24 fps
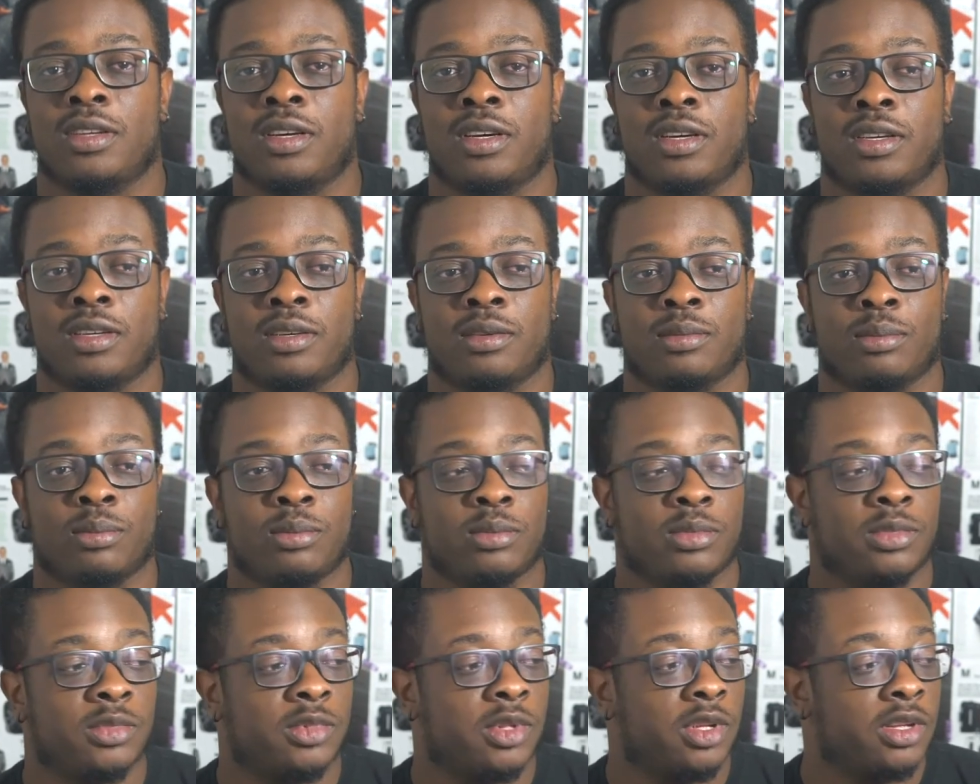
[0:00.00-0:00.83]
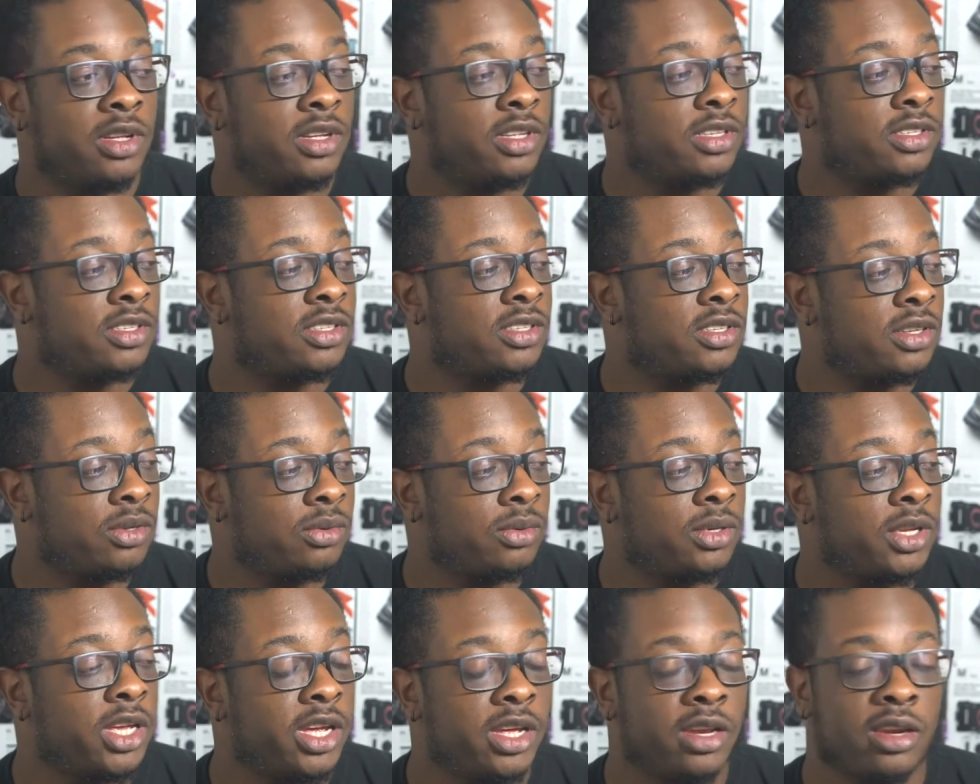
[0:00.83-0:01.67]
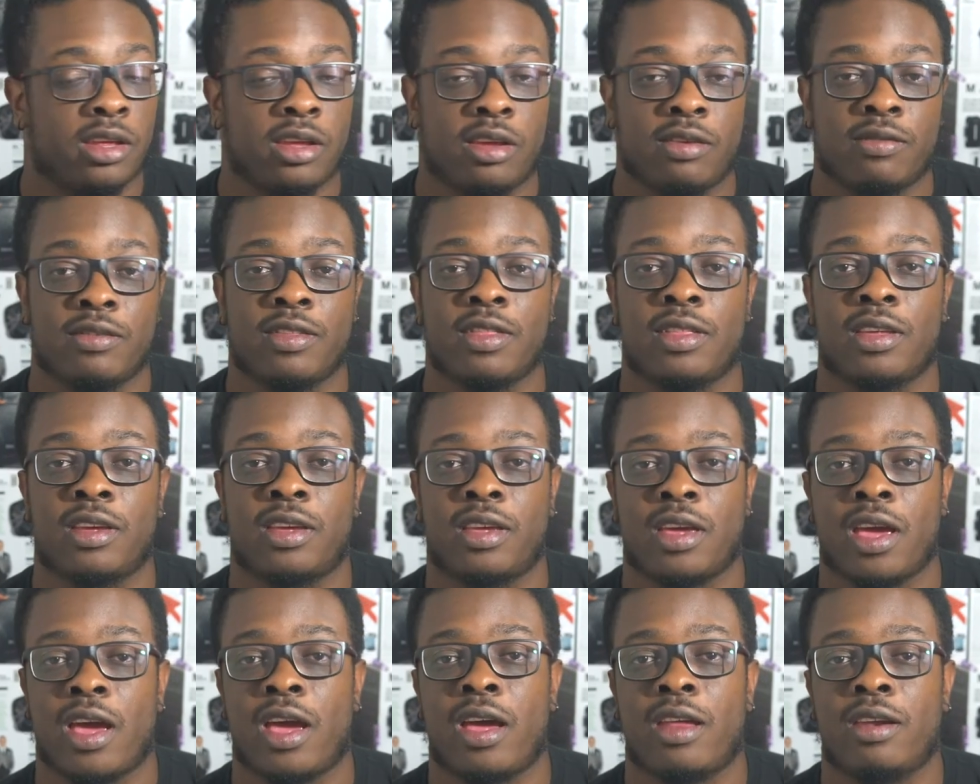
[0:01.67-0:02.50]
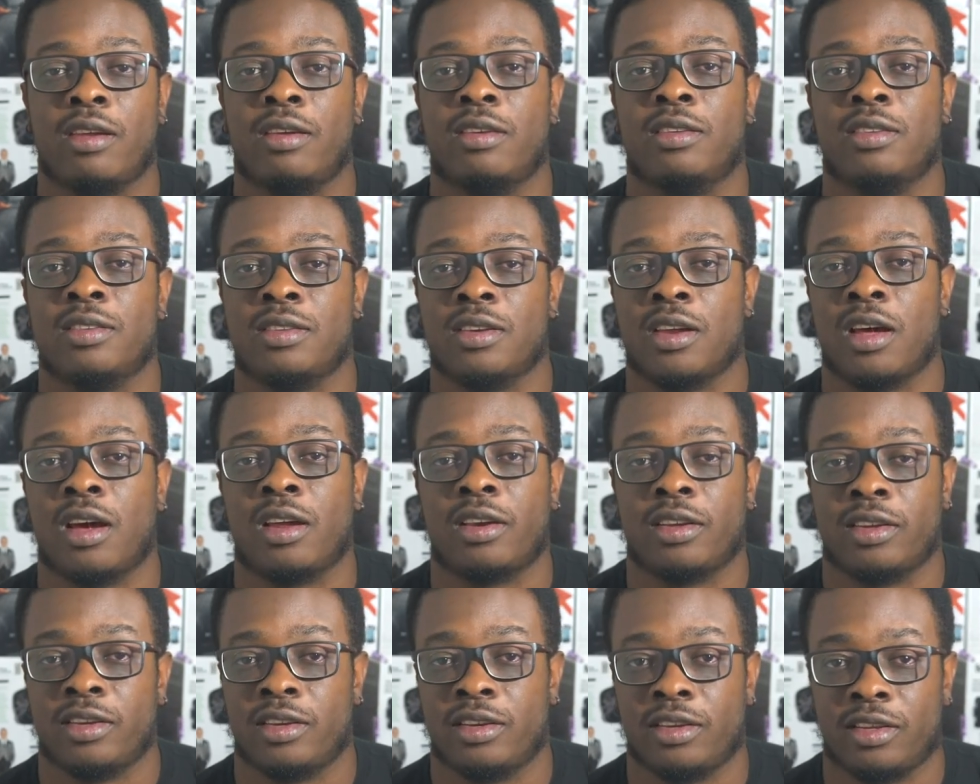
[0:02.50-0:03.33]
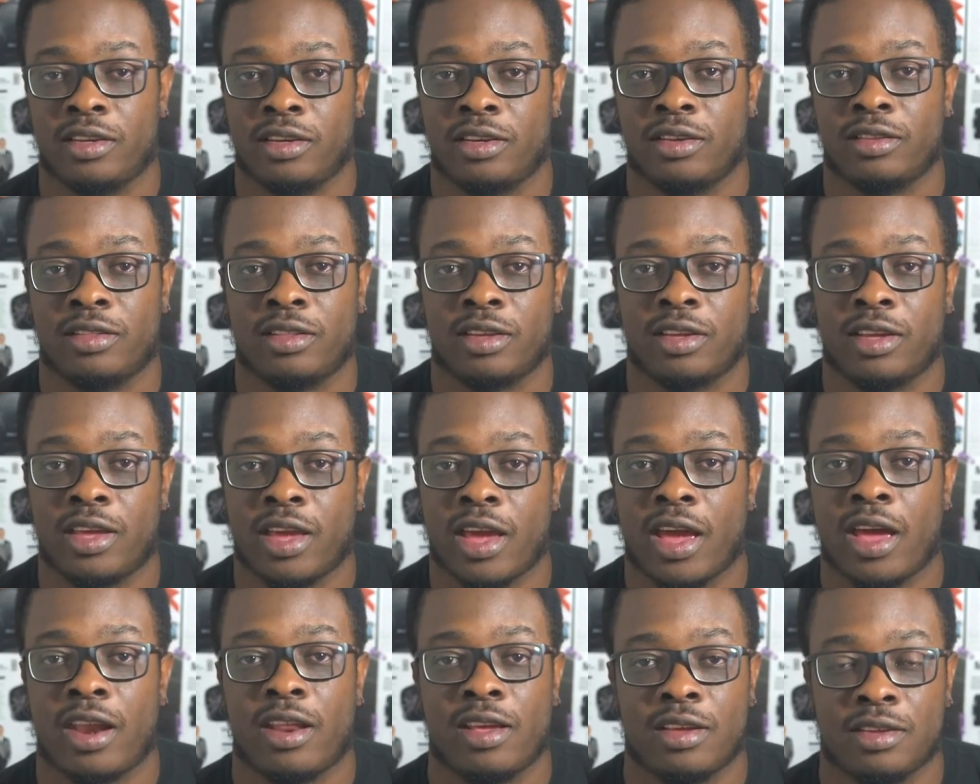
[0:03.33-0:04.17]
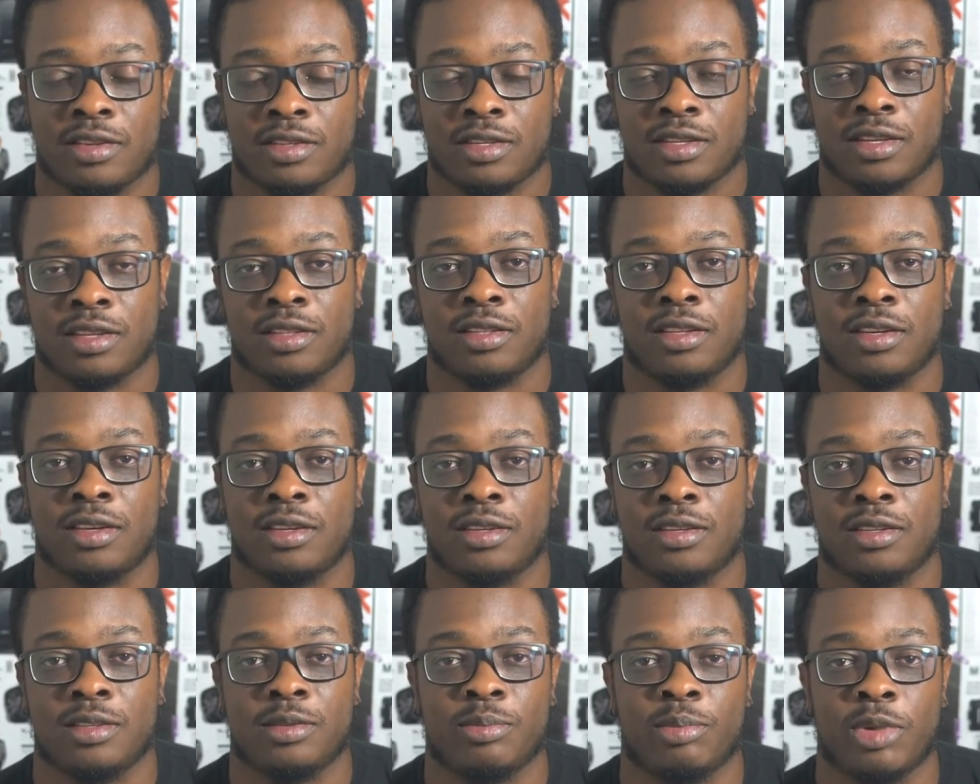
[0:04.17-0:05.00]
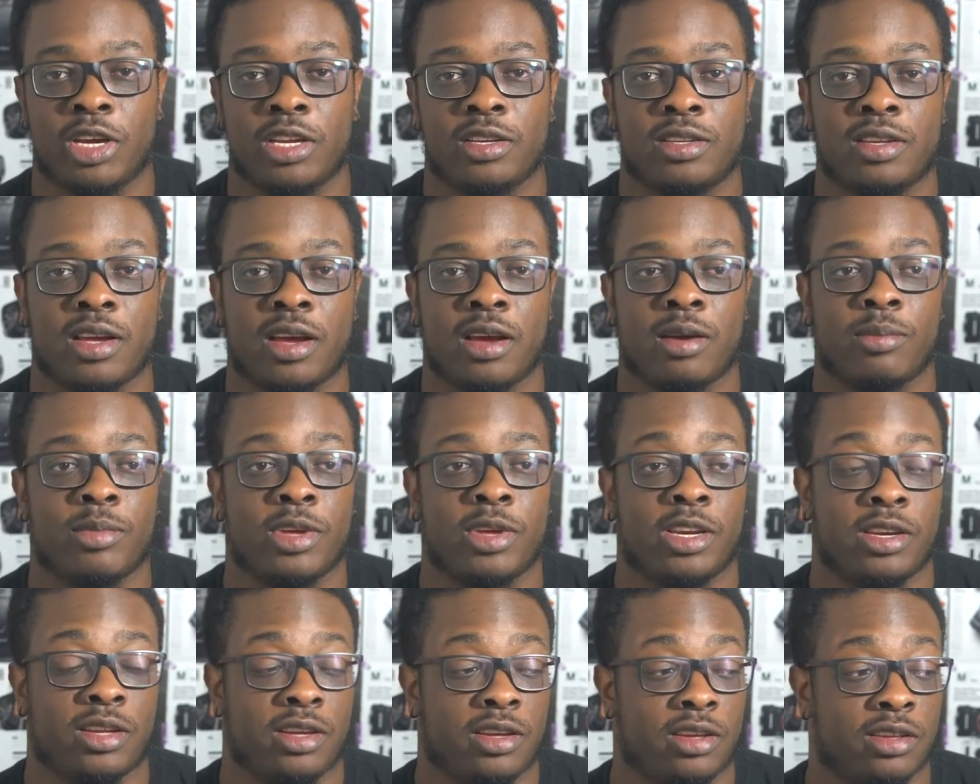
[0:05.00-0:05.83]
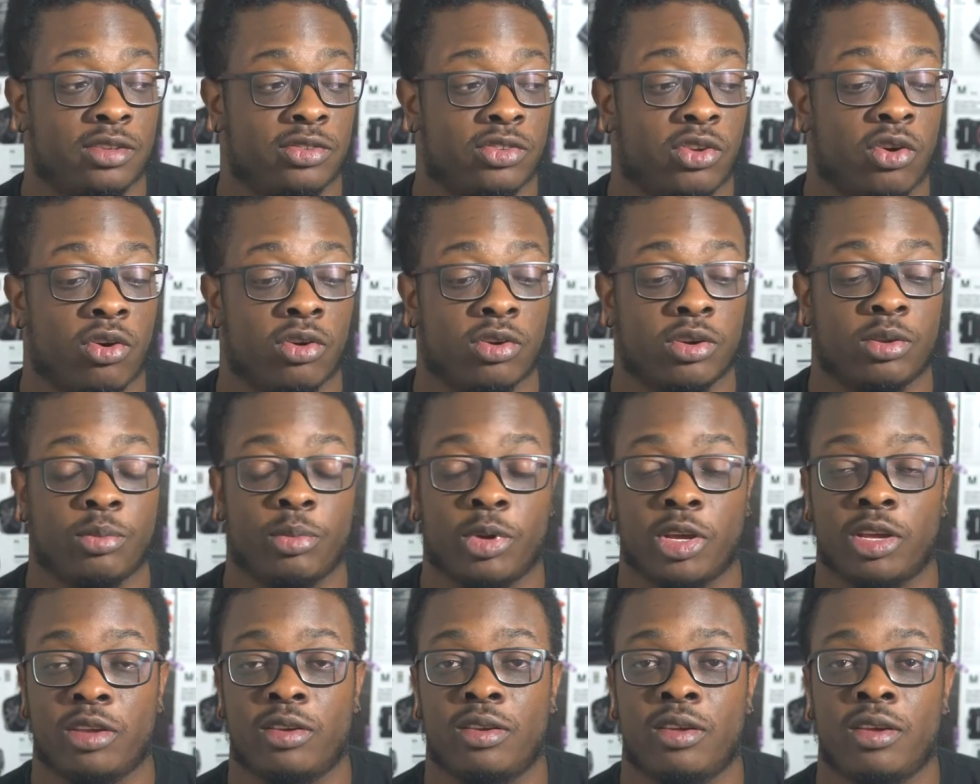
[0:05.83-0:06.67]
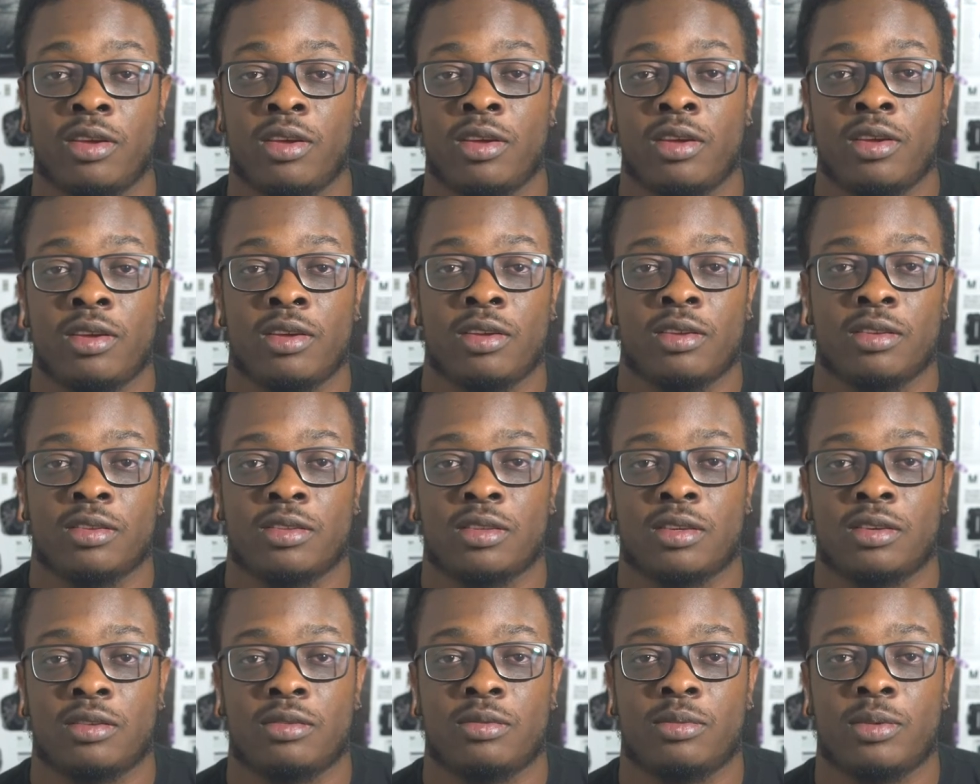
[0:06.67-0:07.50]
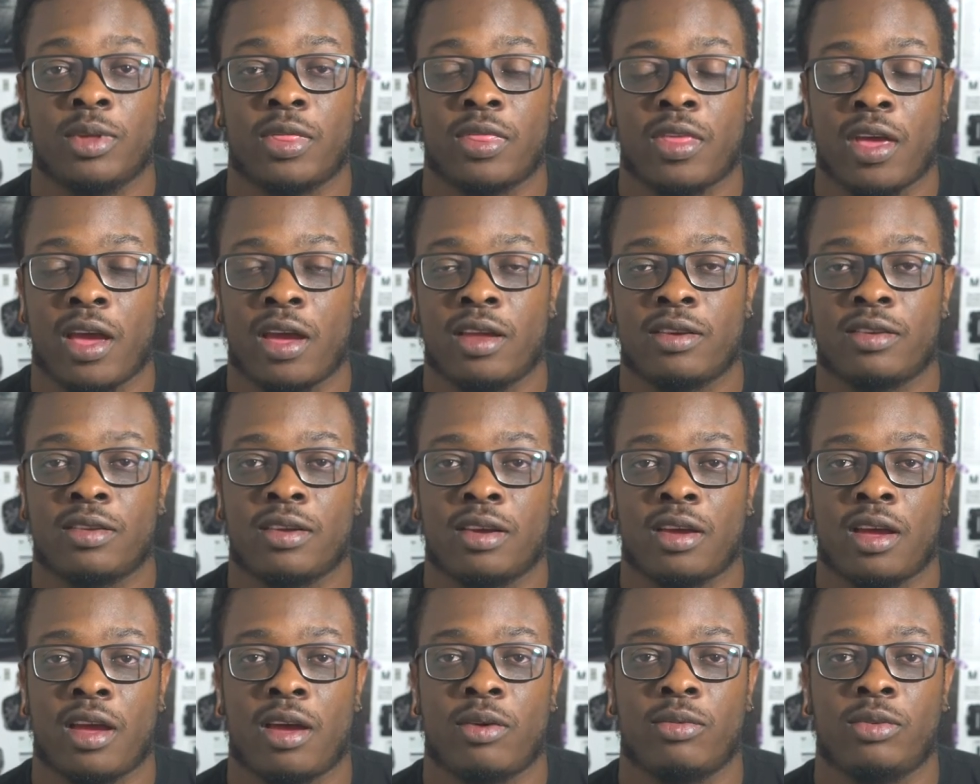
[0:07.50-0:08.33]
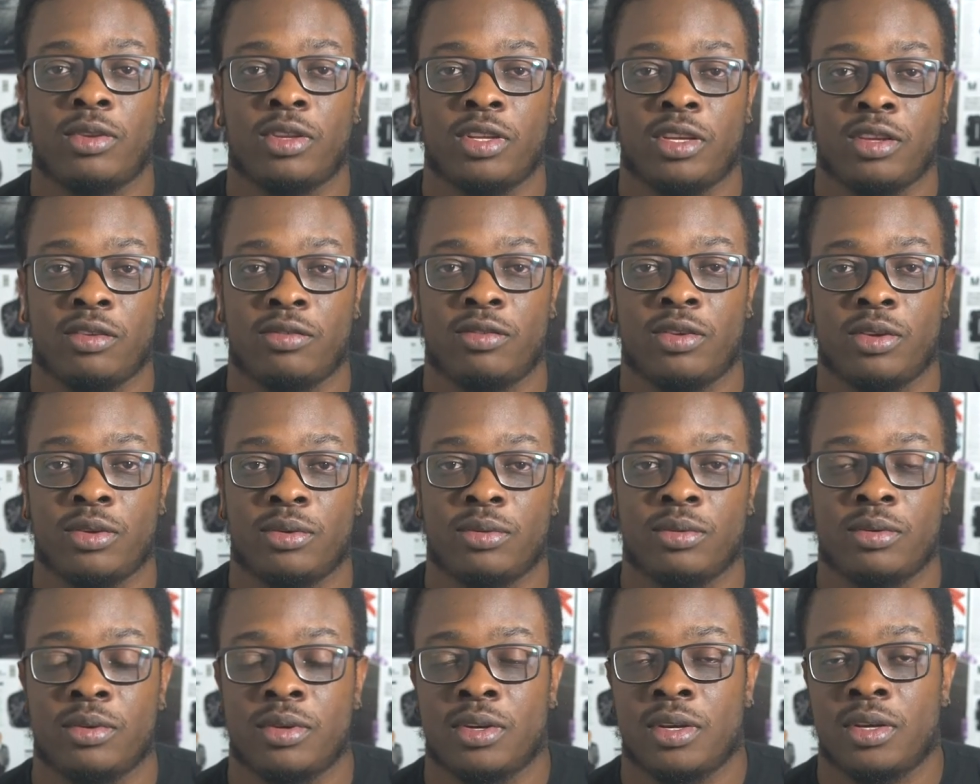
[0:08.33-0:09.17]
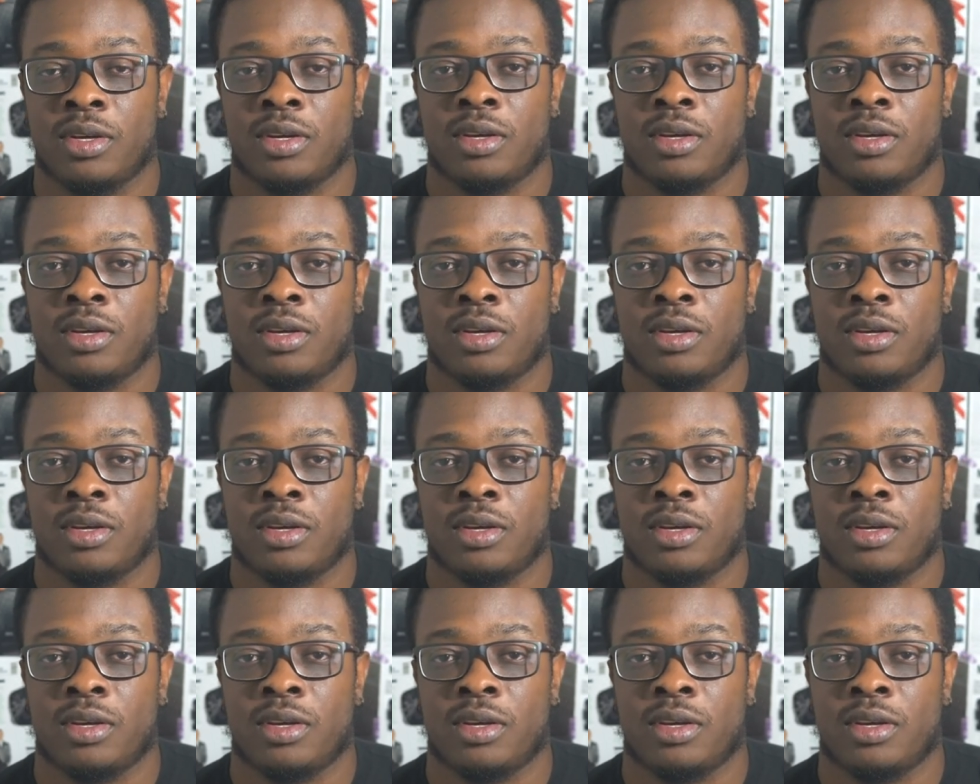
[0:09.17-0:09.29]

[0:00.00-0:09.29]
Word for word: Um, it's so late, even the cat is not in here. The cat has said that it is bedtime and he has gone to bed. So with that, I will leave you.